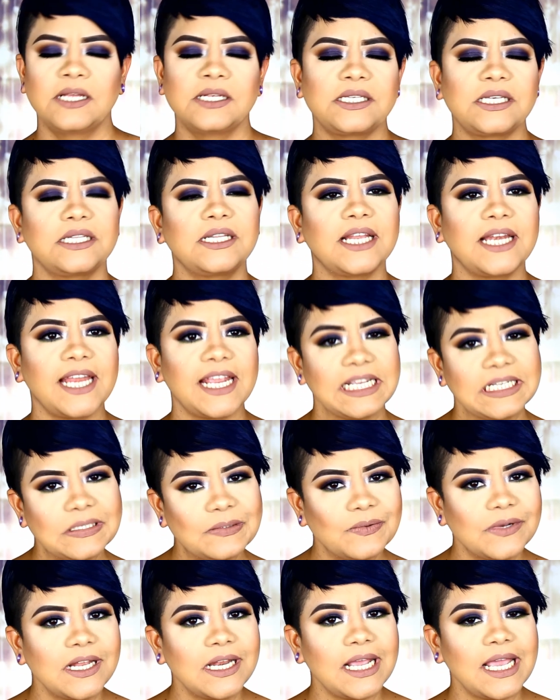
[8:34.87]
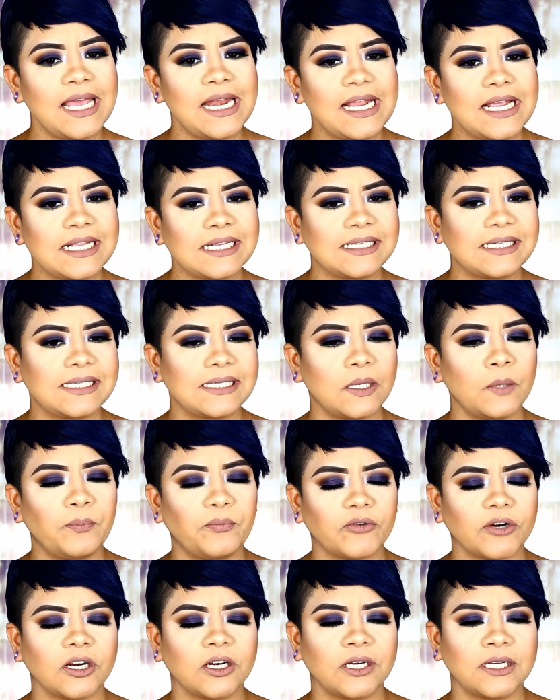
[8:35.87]
So the next one, it is a
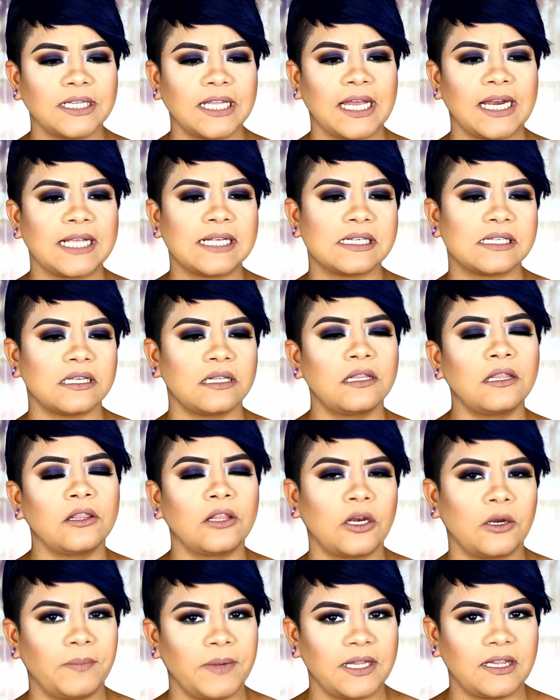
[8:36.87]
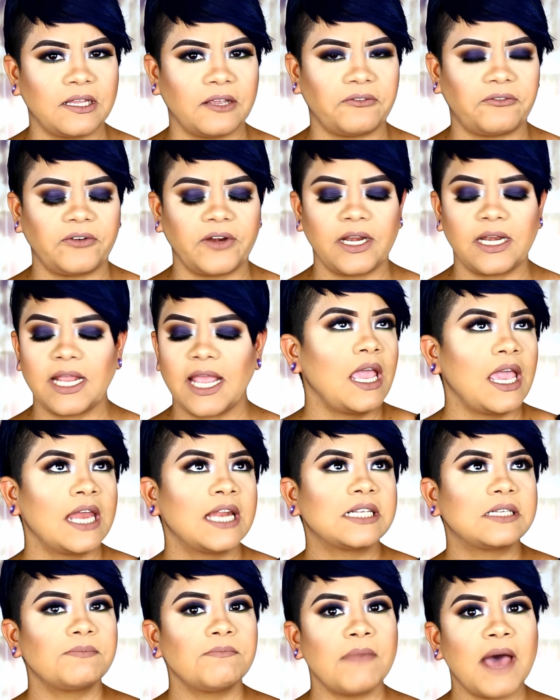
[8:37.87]
product that is a little bit different.
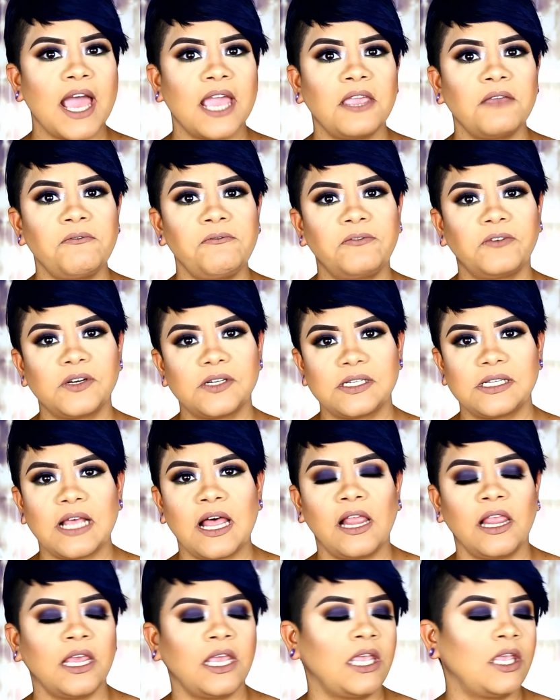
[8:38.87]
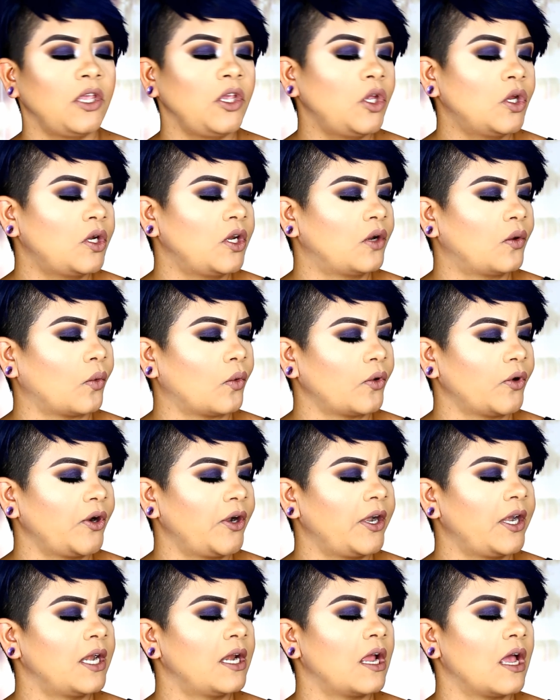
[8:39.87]
It is my Versali
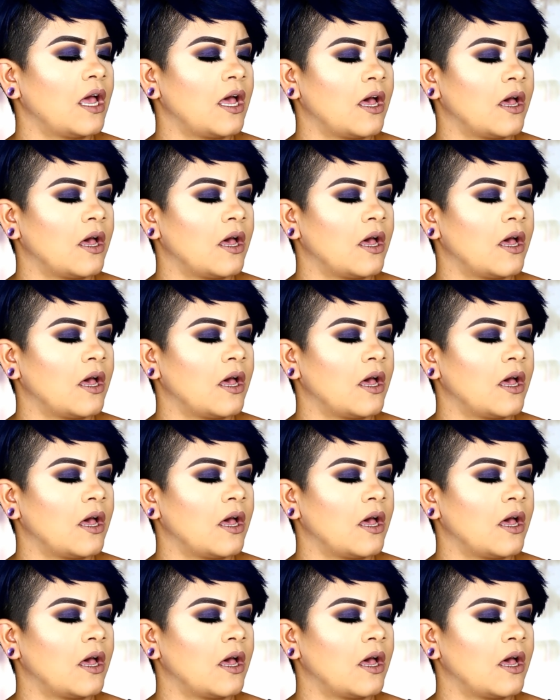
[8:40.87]
Unicorn